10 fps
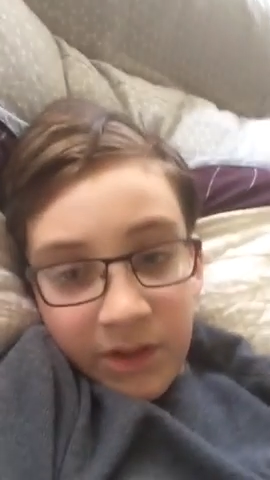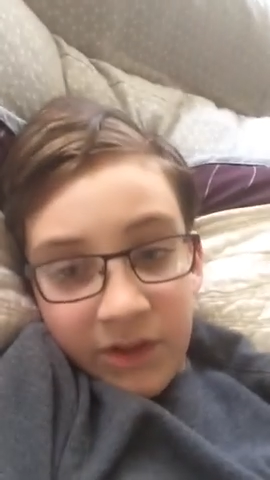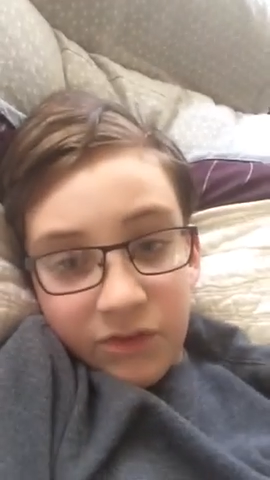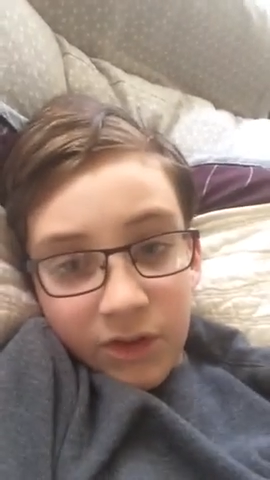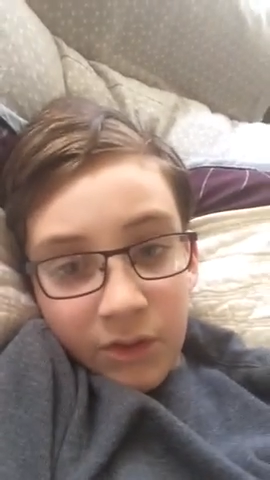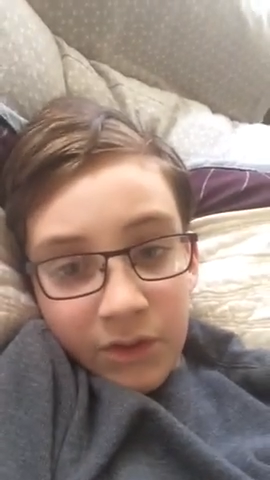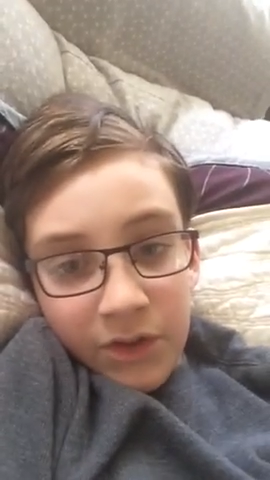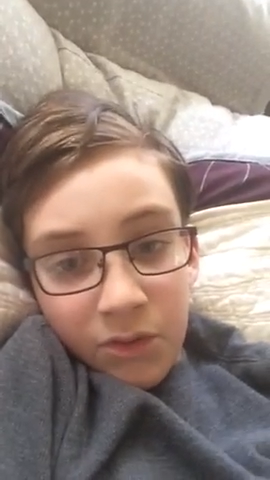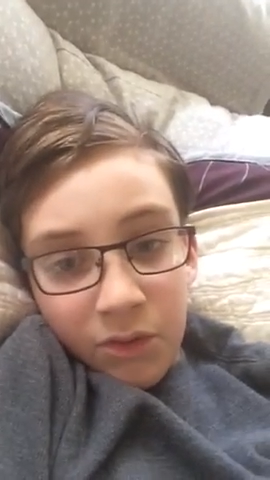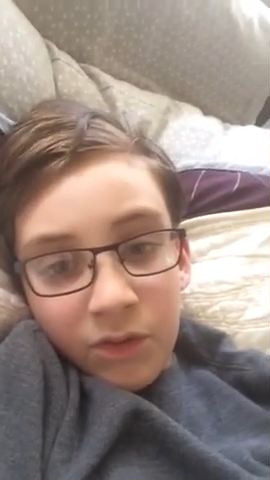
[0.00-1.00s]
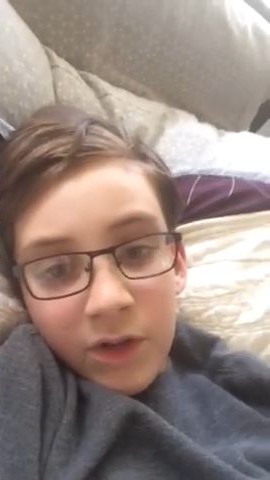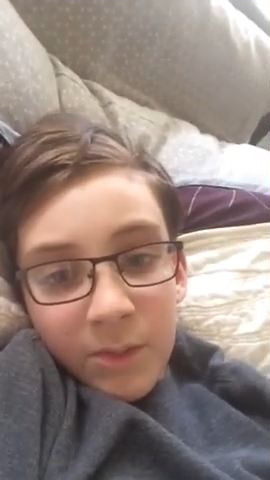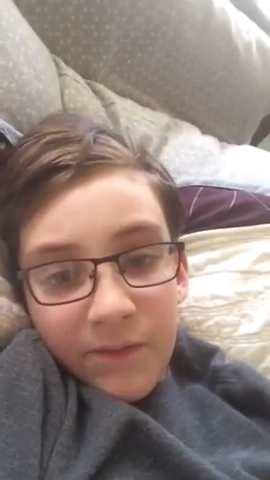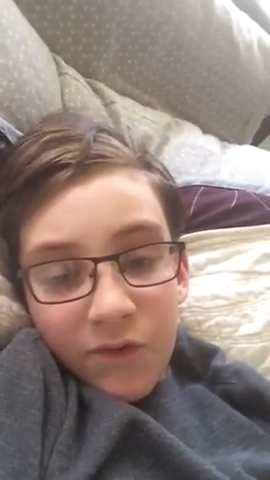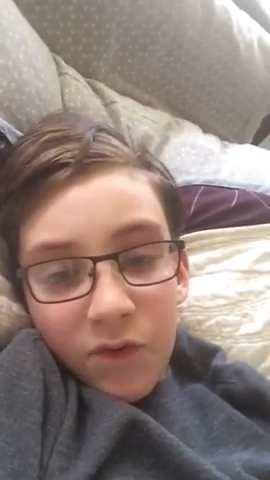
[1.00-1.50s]
released a year
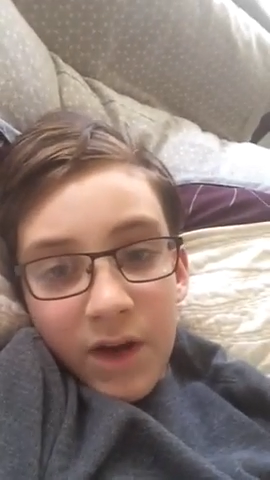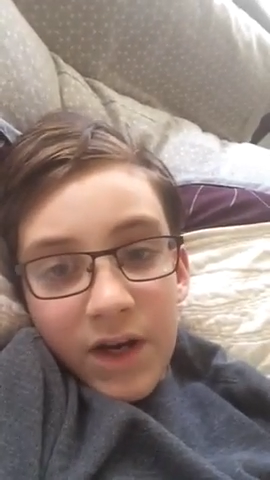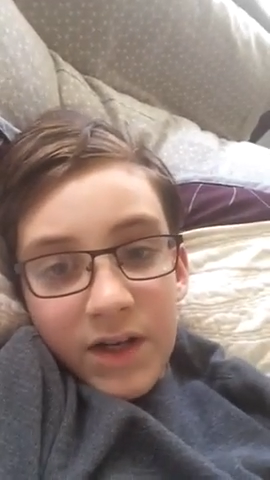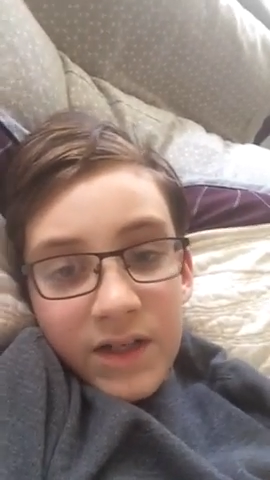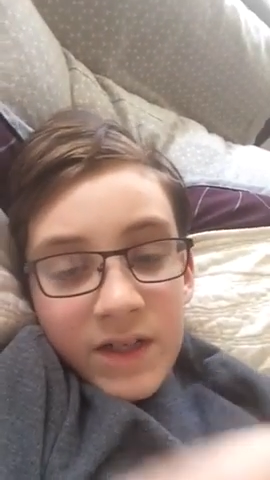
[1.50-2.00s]
earlier before it,